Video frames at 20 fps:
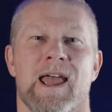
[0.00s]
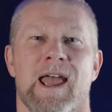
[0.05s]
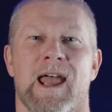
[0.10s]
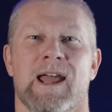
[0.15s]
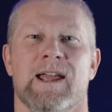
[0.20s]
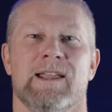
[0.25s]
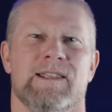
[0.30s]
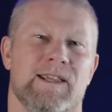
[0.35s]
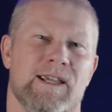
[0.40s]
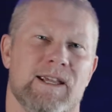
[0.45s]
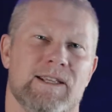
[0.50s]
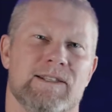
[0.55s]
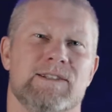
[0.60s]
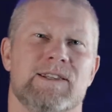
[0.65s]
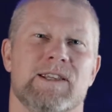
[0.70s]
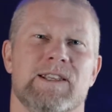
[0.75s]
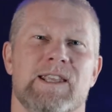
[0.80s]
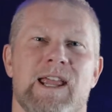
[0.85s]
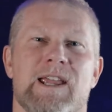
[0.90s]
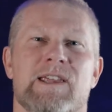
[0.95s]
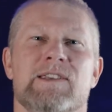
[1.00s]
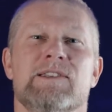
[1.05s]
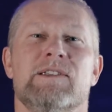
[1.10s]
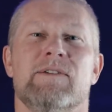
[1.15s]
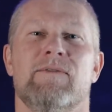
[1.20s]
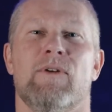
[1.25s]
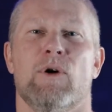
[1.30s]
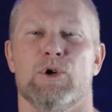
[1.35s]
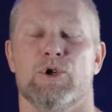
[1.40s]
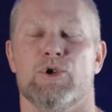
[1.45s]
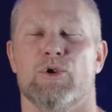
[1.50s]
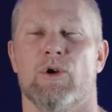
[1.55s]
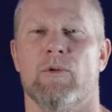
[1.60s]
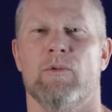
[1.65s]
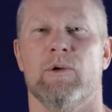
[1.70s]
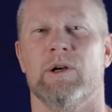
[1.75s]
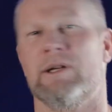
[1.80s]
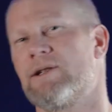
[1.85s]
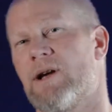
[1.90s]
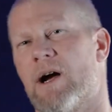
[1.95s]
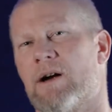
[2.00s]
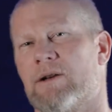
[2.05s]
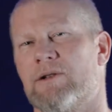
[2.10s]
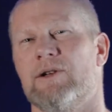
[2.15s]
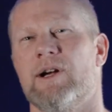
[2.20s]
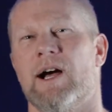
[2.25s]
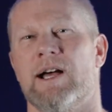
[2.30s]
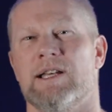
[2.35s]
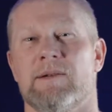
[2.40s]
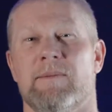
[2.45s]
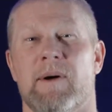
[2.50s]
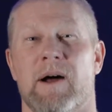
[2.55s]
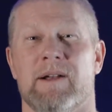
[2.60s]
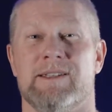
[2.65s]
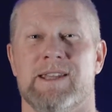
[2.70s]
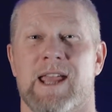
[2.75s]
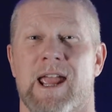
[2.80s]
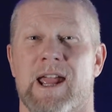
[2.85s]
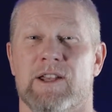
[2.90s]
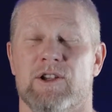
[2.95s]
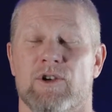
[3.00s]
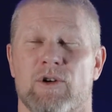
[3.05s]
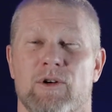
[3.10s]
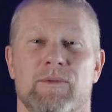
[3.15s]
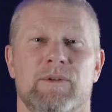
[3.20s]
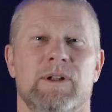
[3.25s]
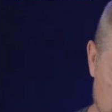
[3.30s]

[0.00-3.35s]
And in today's devotional, I want to talk to you guys about Daniel.